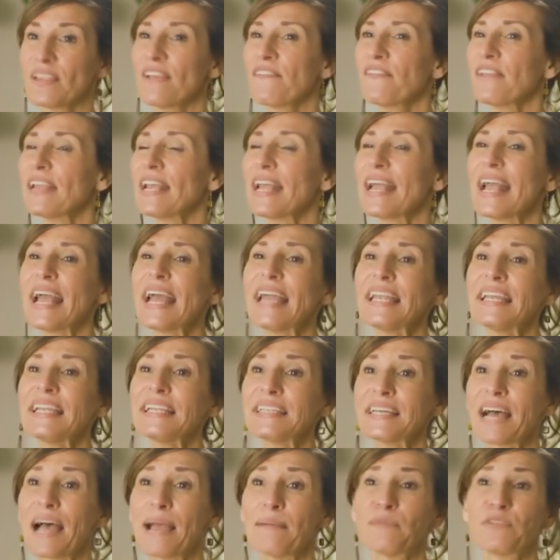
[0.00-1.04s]
If at any
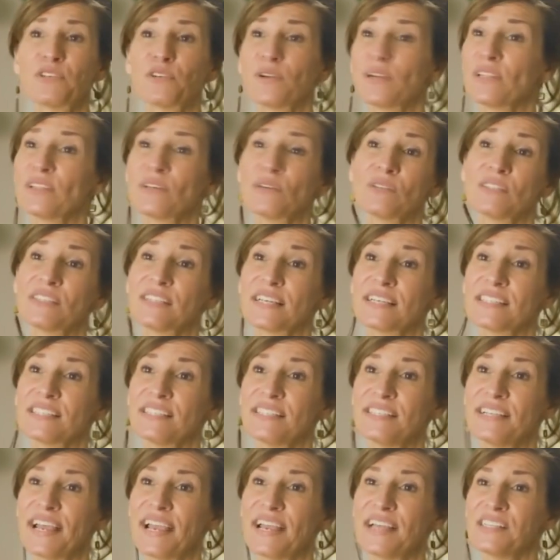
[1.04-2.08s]
time during those
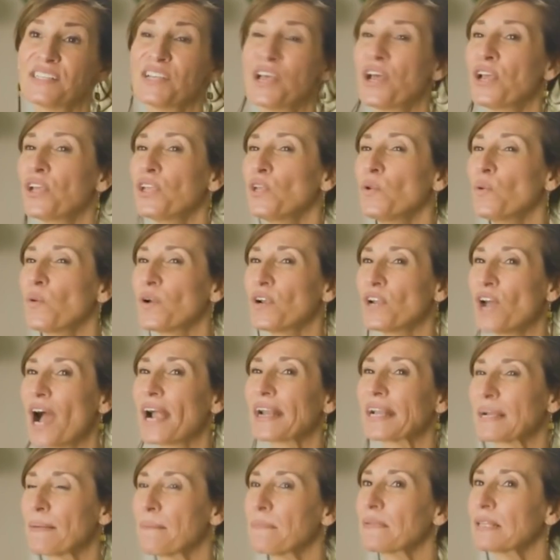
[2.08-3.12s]
sixty days you are
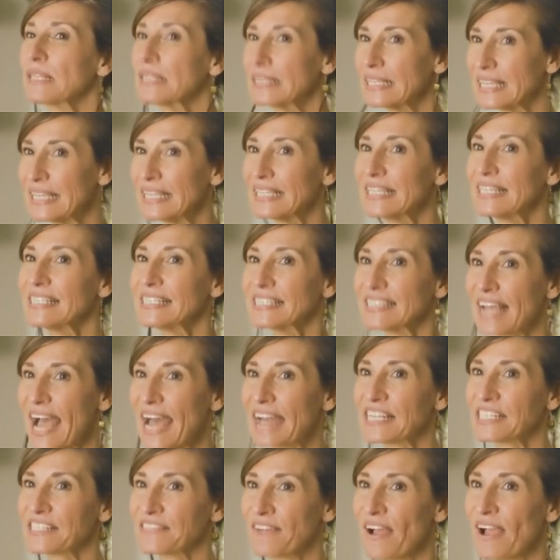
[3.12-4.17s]
not completely
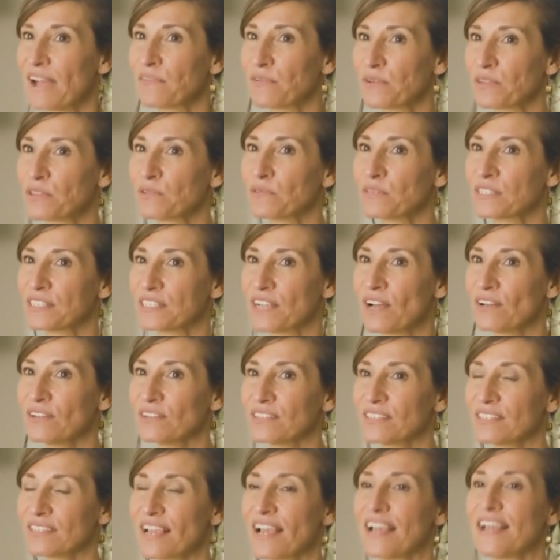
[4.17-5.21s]
satisfied with the
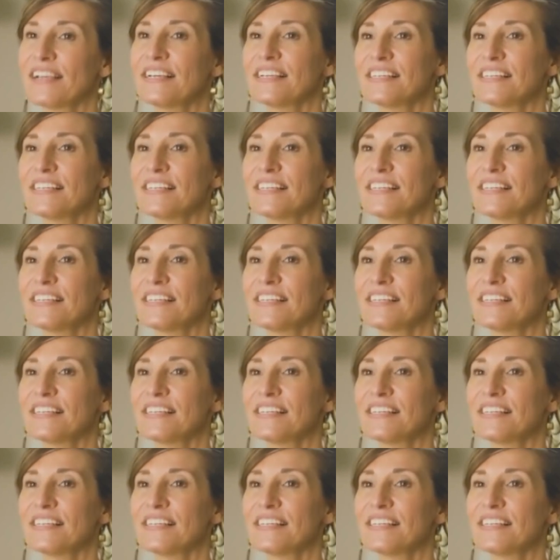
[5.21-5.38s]
results,